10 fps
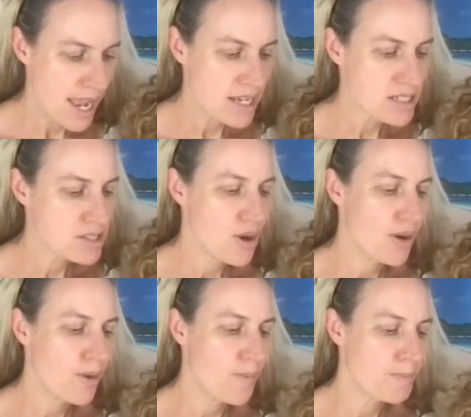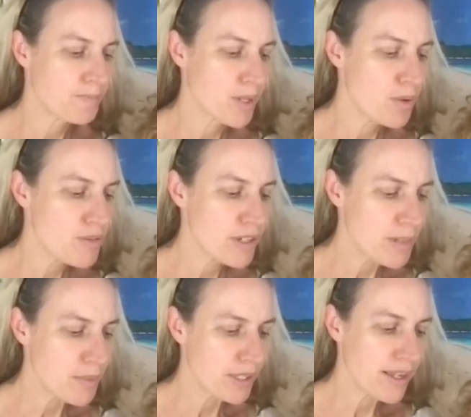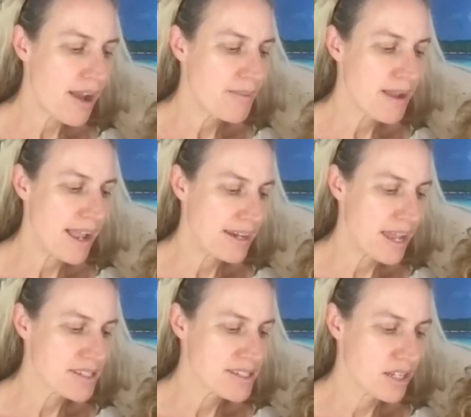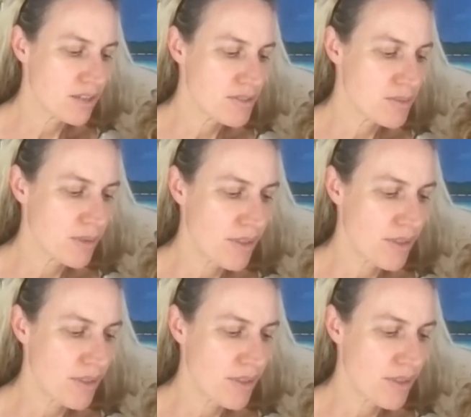And so we really want to come at ourselves with